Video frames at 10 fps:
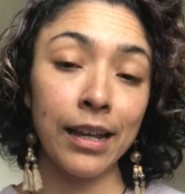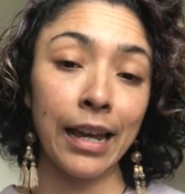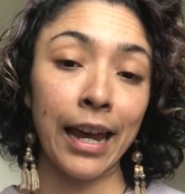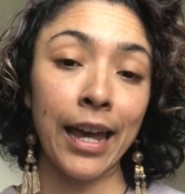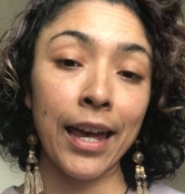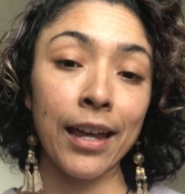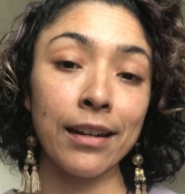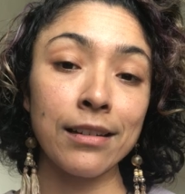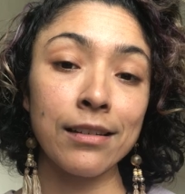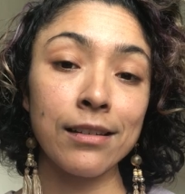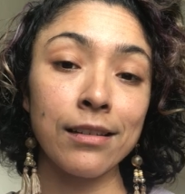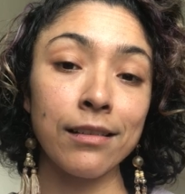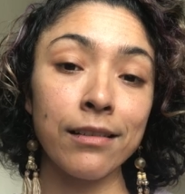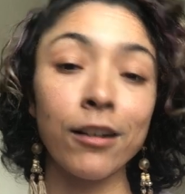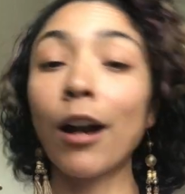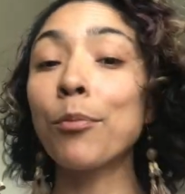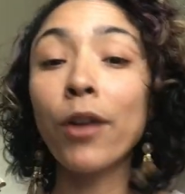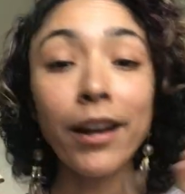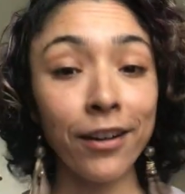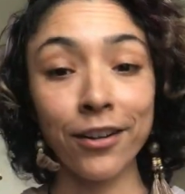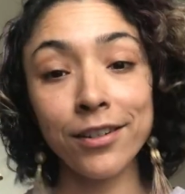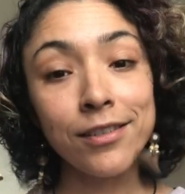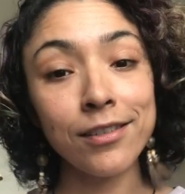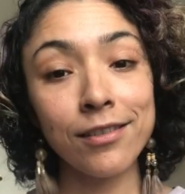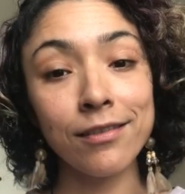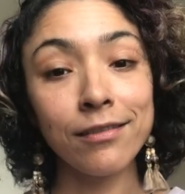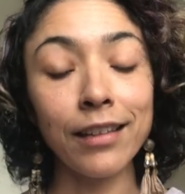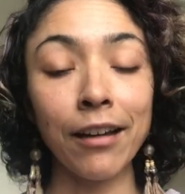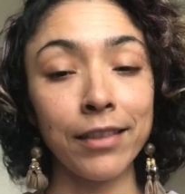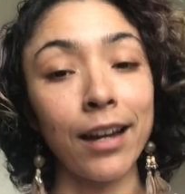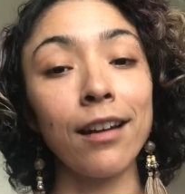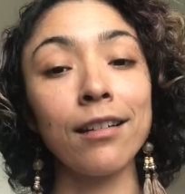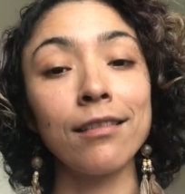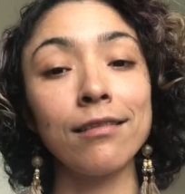And there are predators out there,